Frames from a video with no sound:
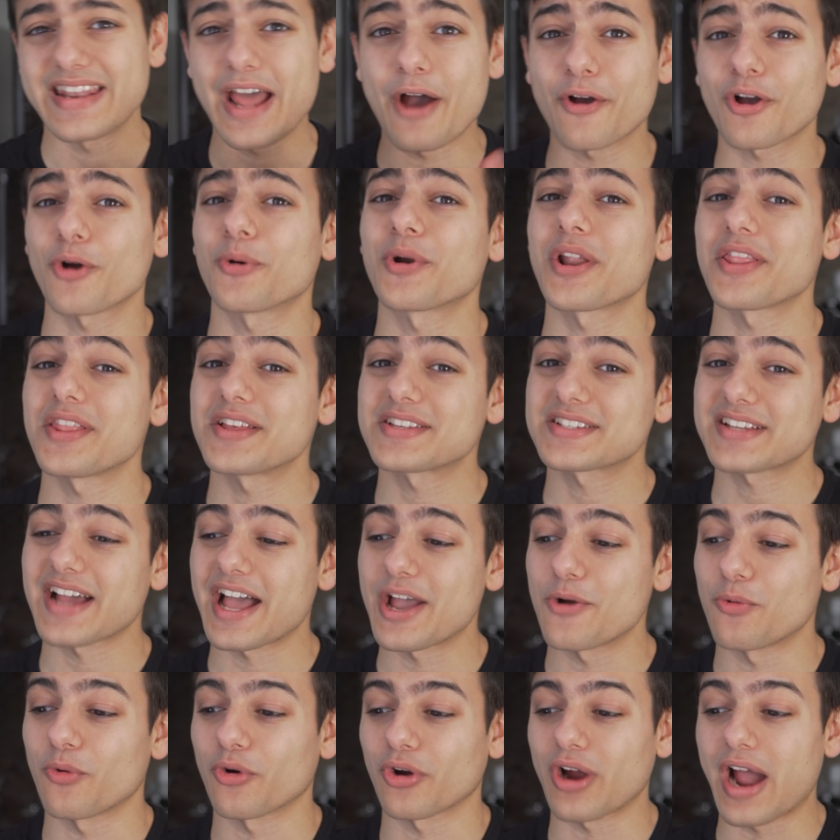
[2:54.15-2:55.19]
Now going to this
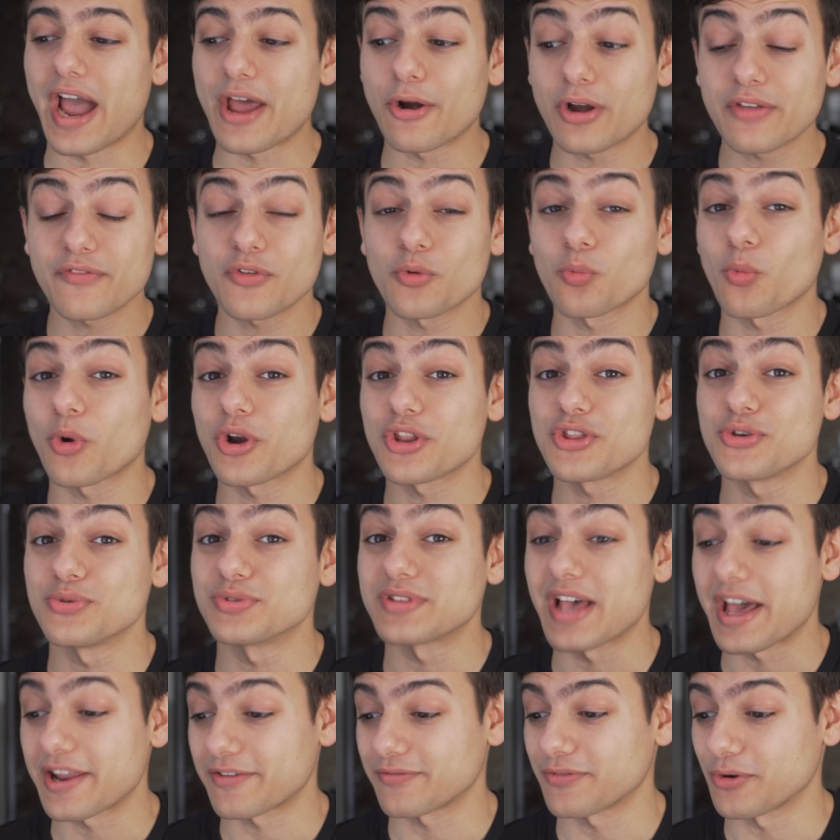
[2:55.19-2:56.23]
guy where I don't even want to
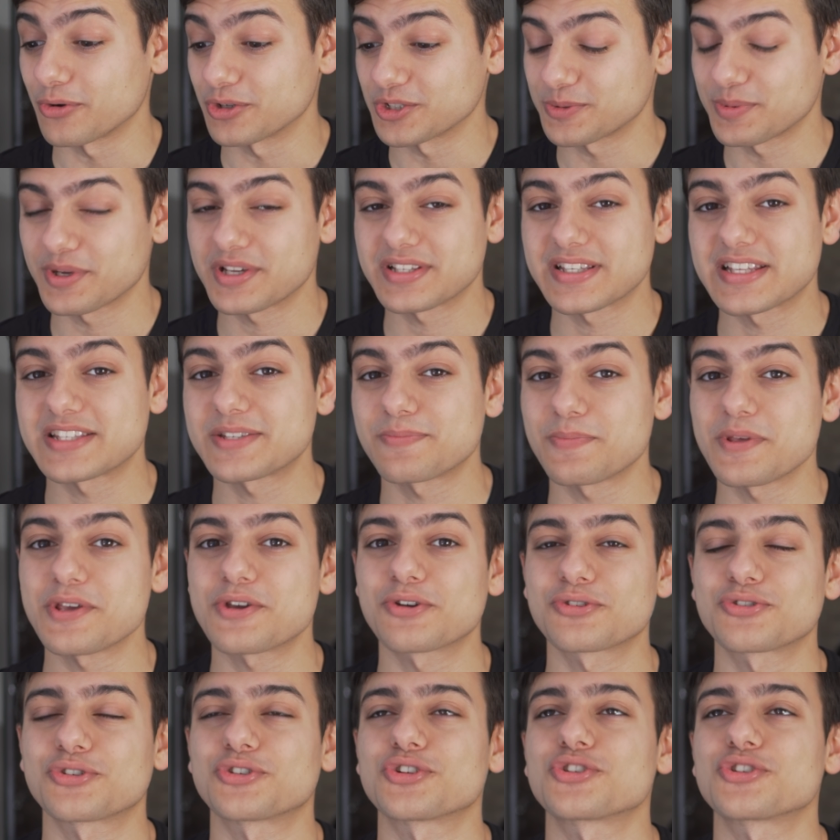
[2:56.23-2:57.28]
use headphones because the
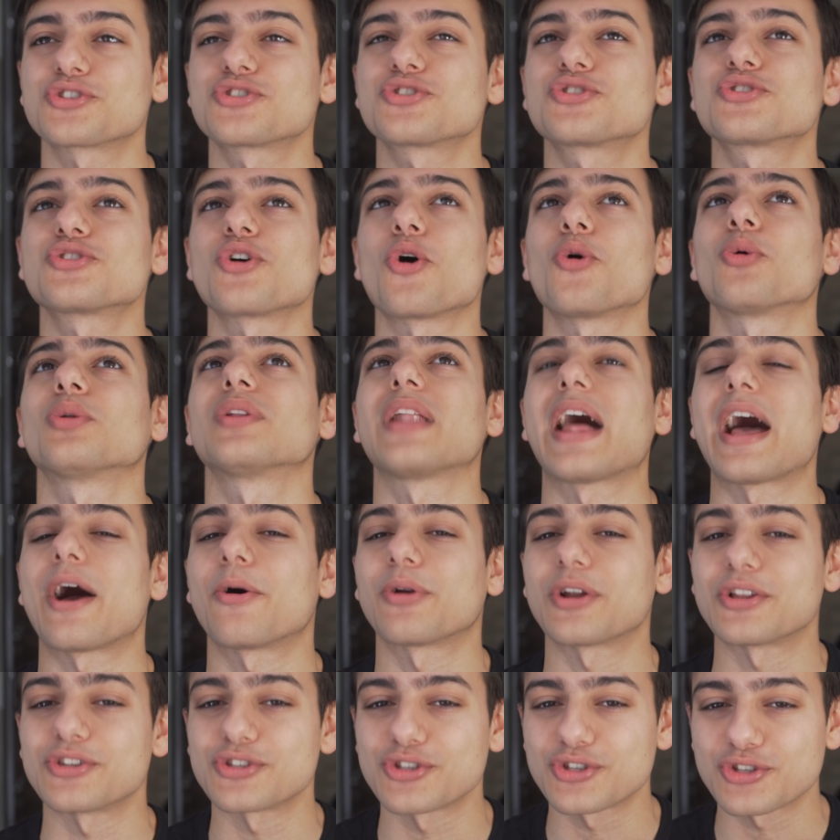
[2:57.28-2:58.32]
speakers are just so
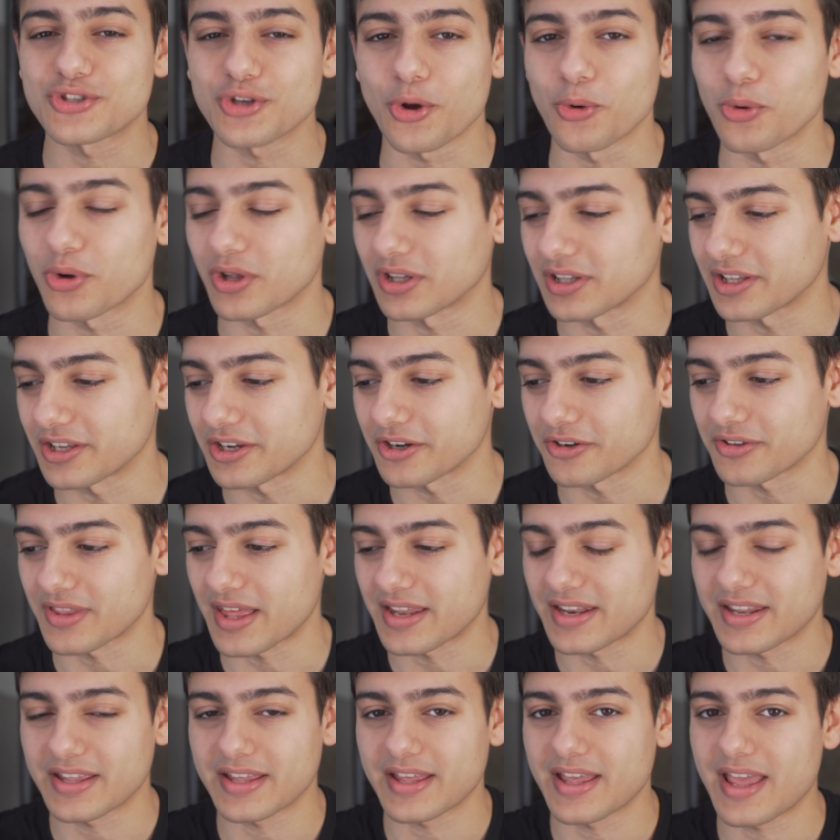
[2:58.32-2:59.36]
loud and so clear
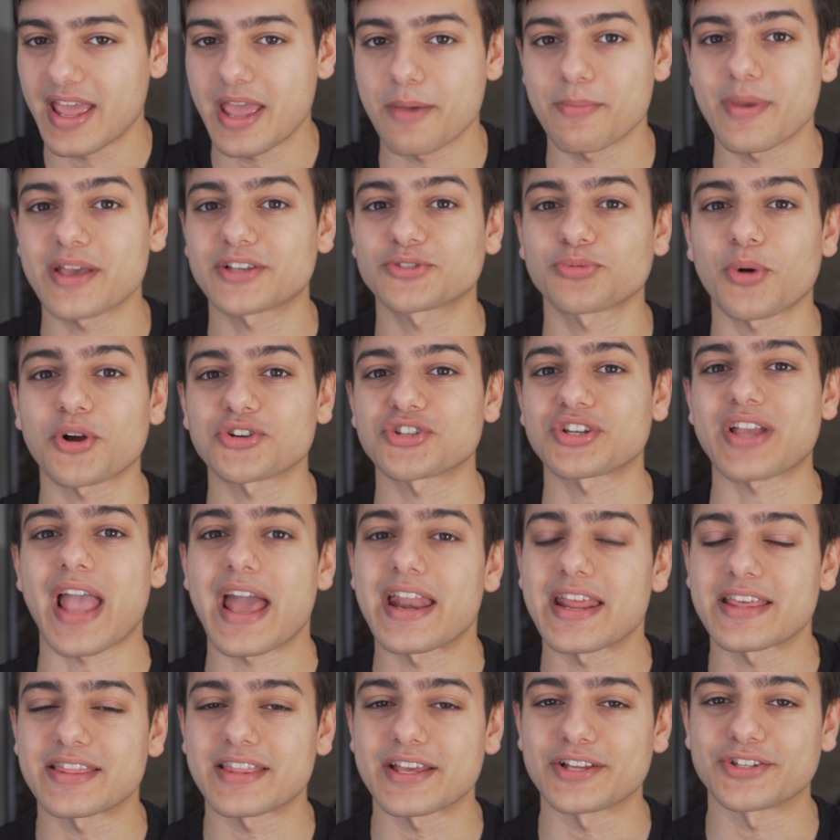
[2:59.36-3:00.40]
that it makes watching
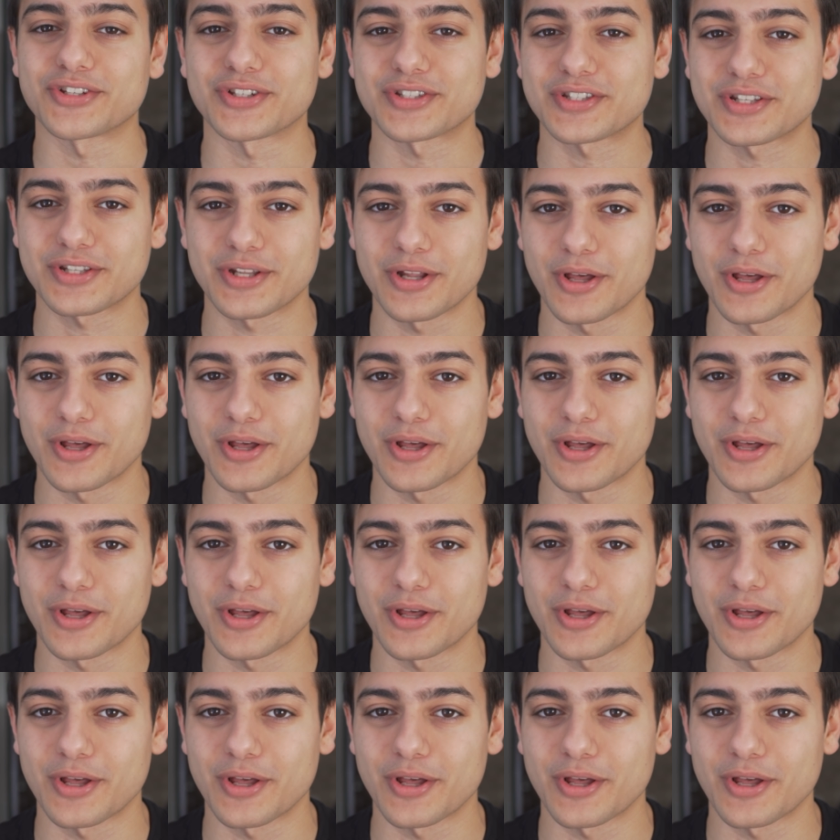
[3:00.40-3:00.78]
anything just